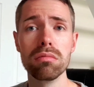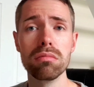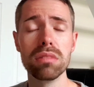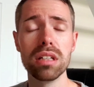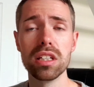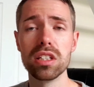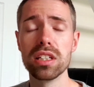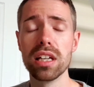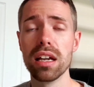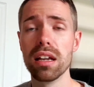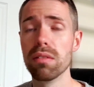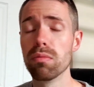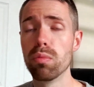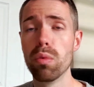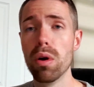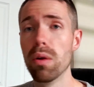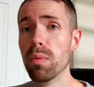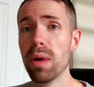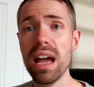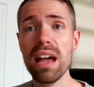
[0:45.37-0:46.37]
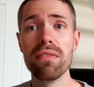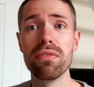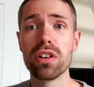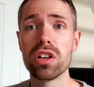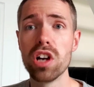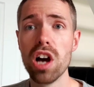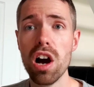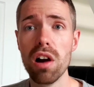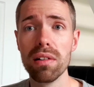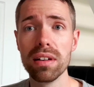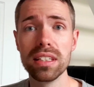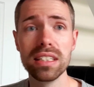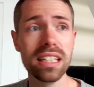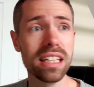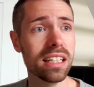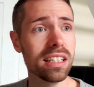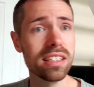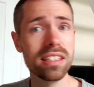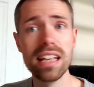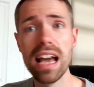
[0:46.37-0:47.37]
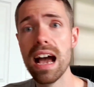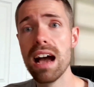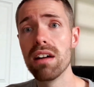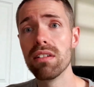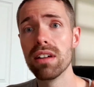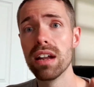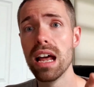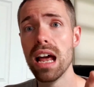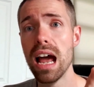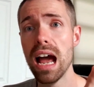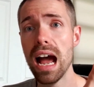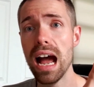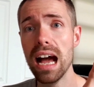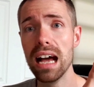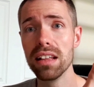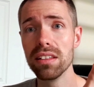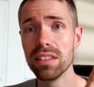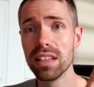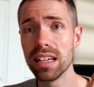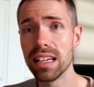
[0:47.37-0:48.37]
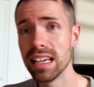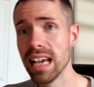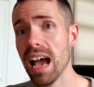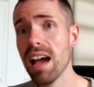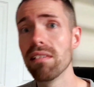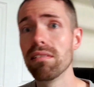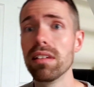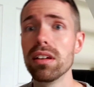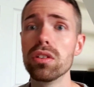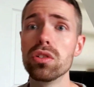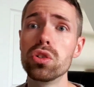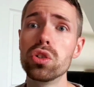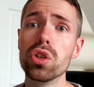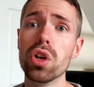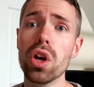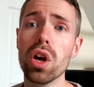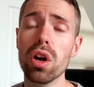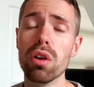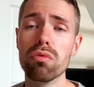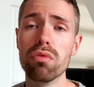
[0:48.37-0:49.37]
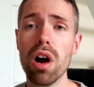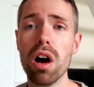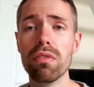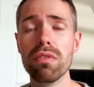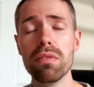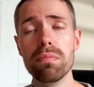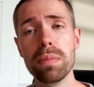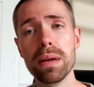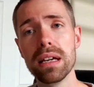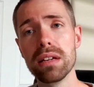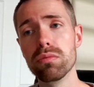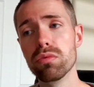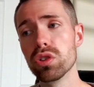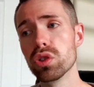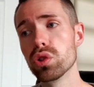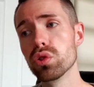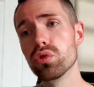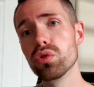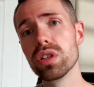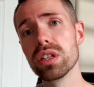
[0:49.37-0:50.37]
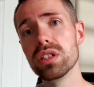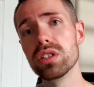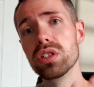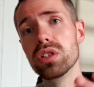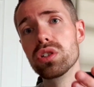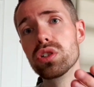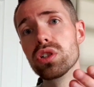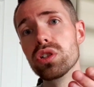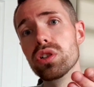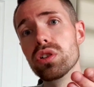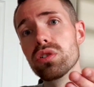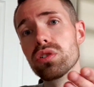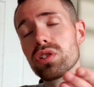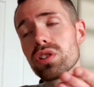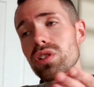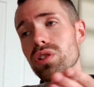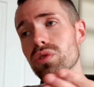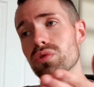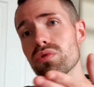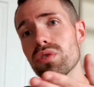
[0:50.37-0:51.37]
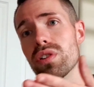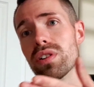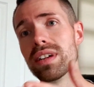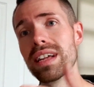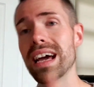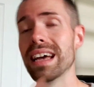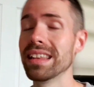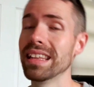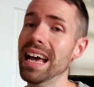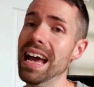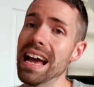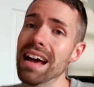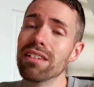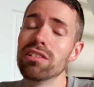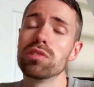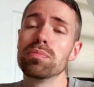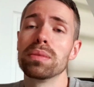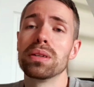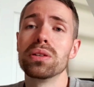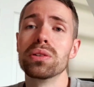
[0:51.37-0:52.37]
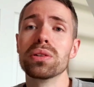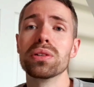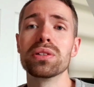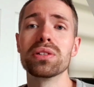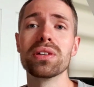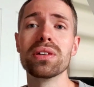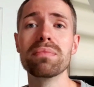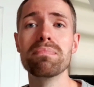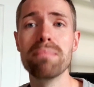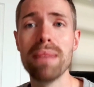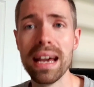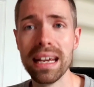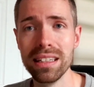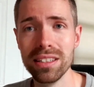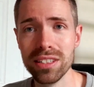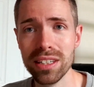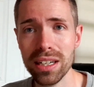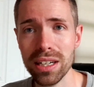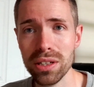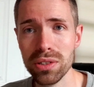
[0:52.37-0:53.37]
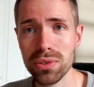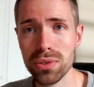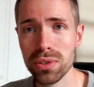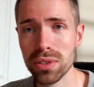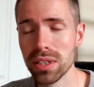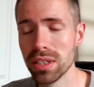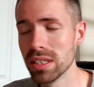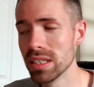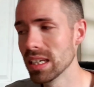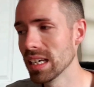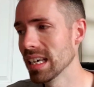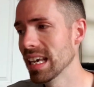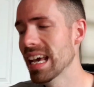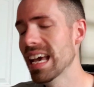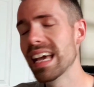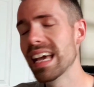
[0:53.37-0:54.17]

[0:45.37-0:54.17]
let's say, whatever car it is down at the garage, rather than being restricted to using the grinder at the house because mains electricity.